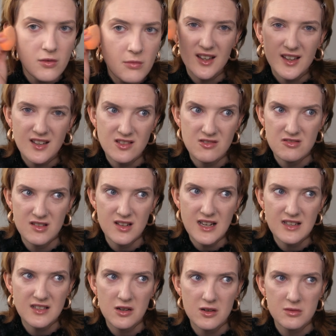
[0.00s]
Like, it's just an easy
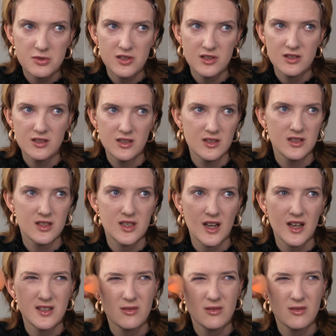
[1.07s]
option and I don't